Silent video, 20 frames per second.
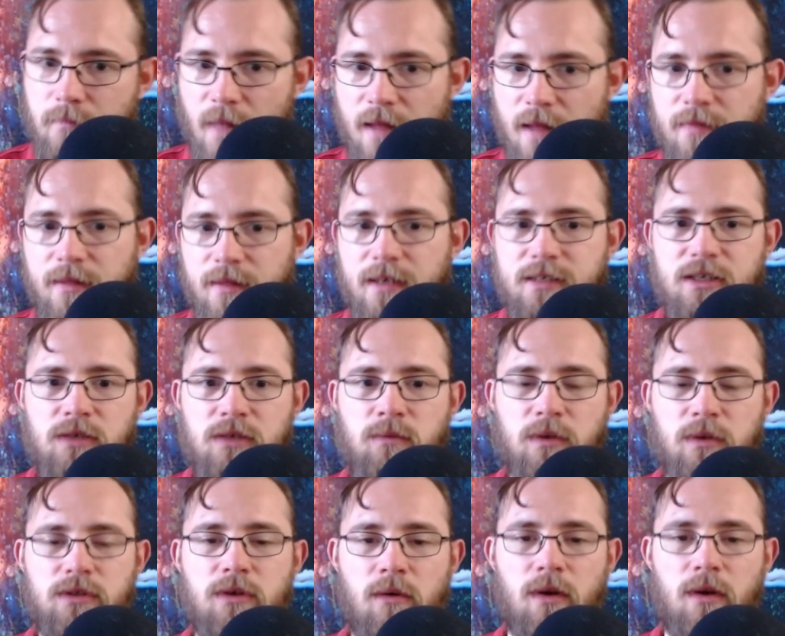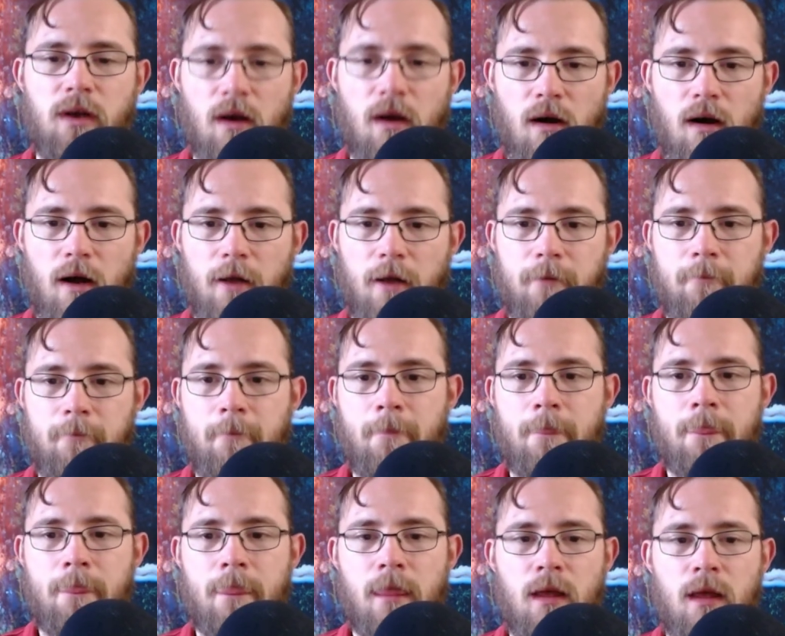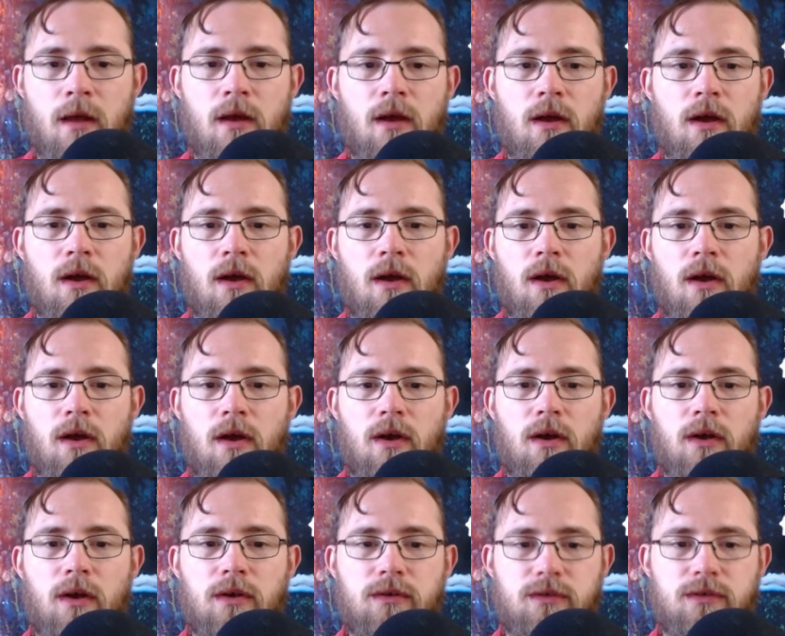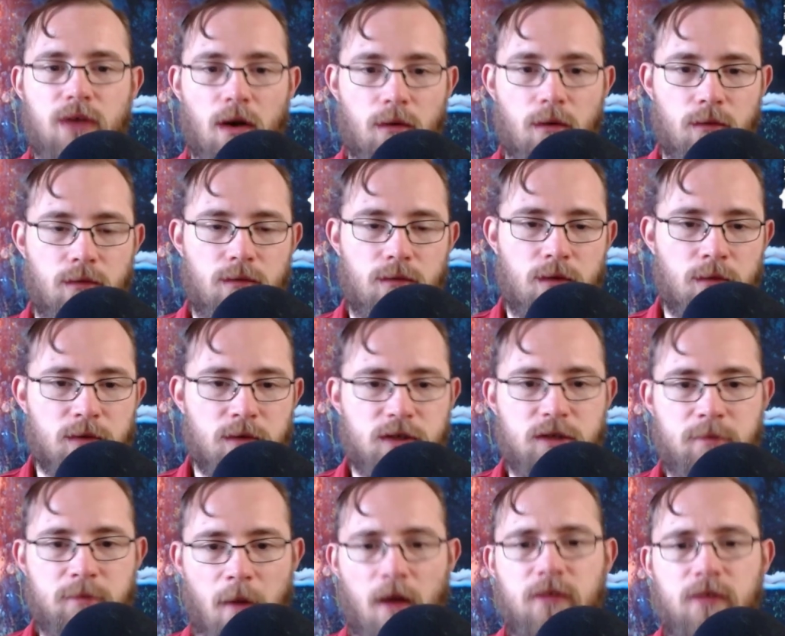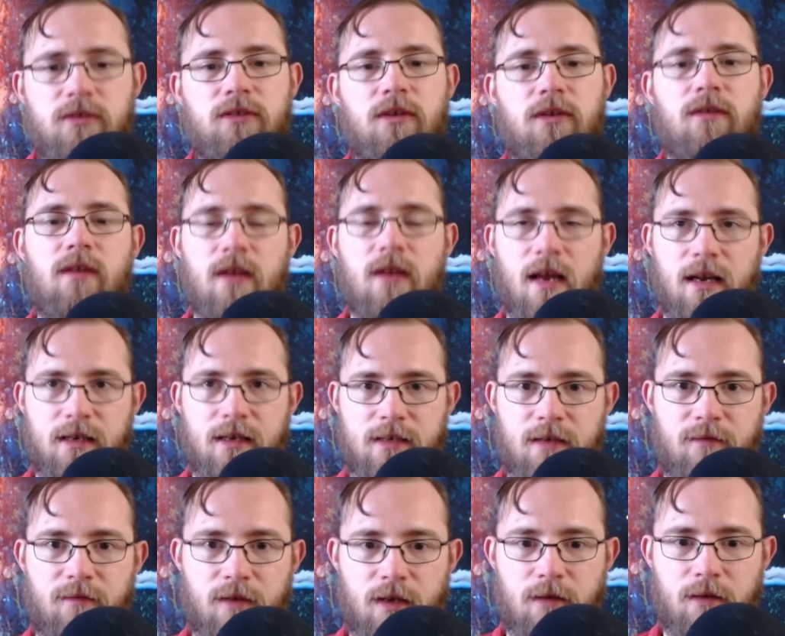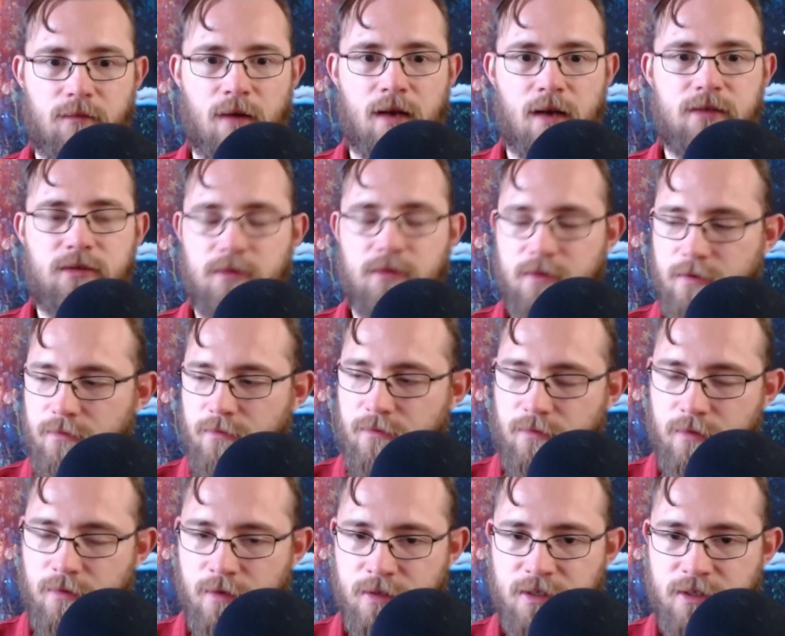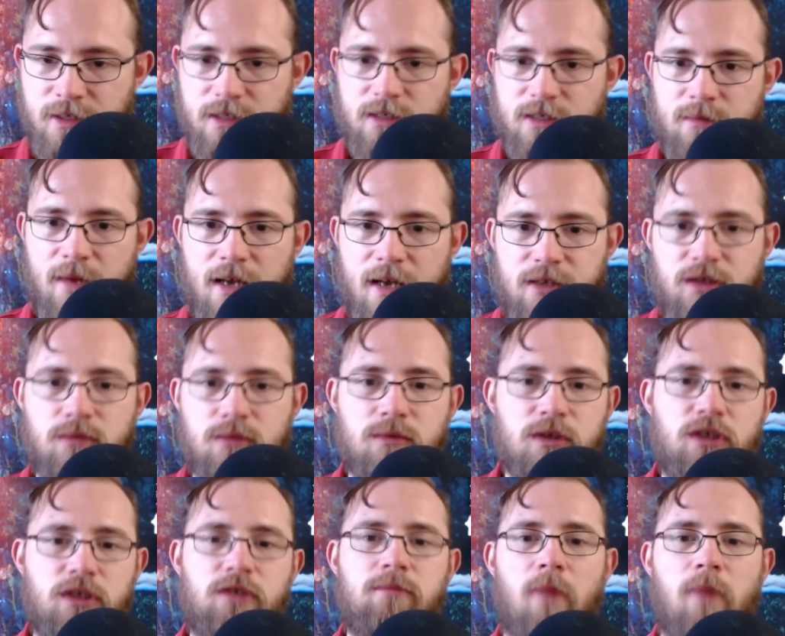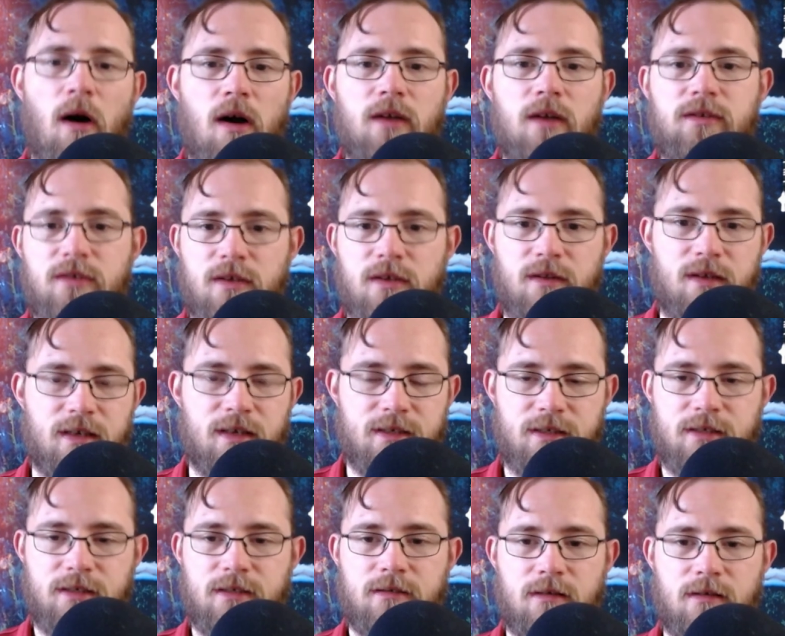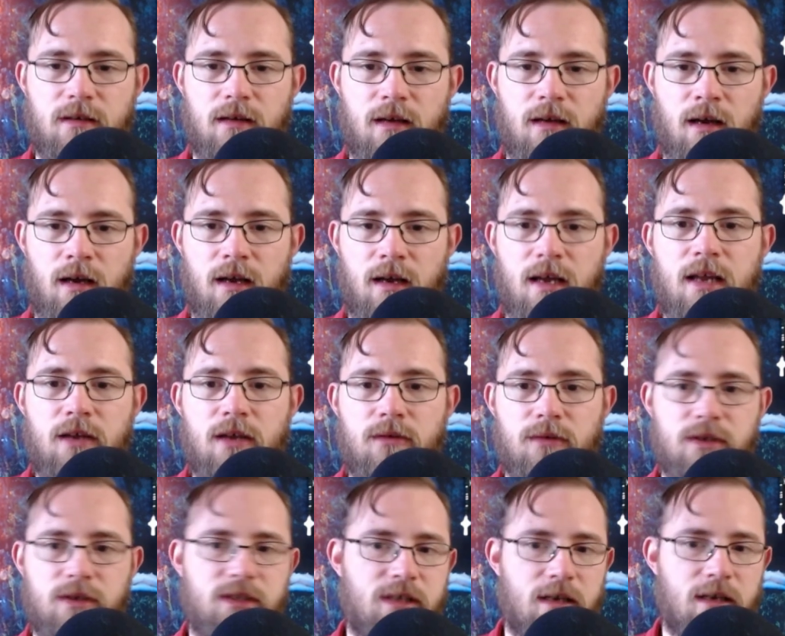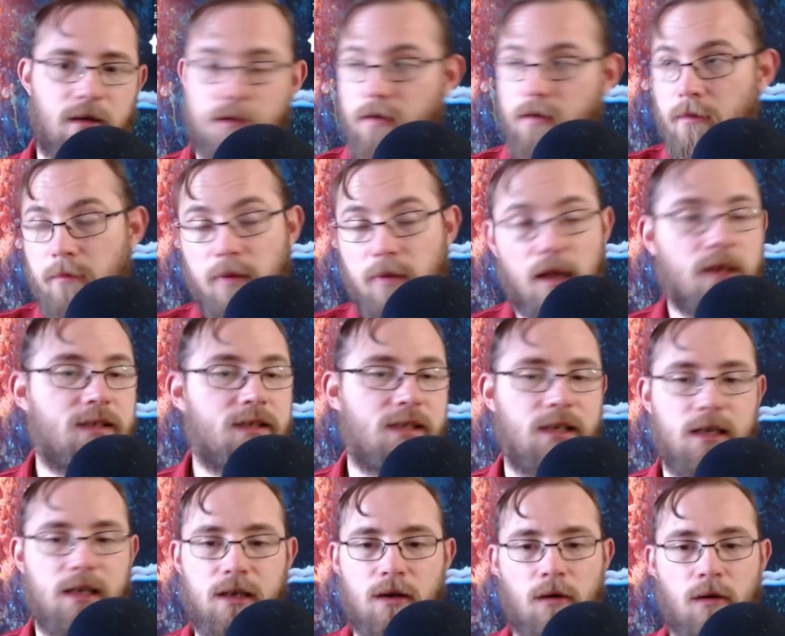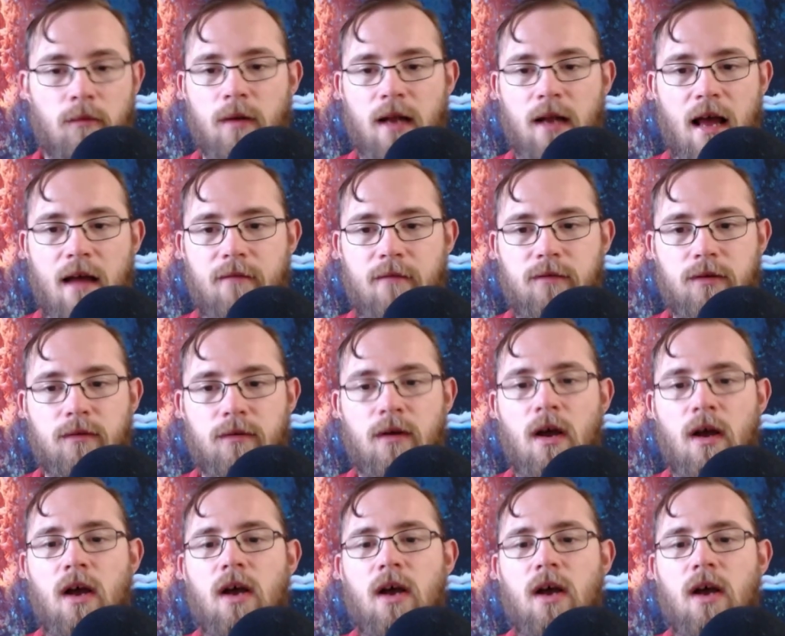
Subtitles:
This is what's going on. So the response to the negativity, right? So the system has to respond to this increased complexity or what have you.